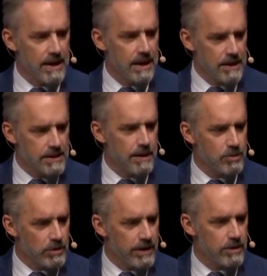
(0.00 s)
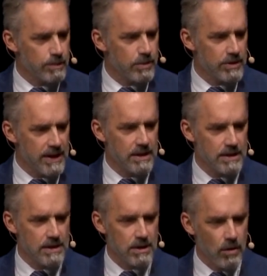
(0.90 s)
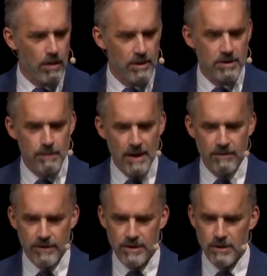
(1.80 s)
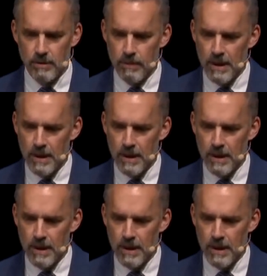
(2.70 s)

conceptual errors per sentence, as the Communist Manifesto.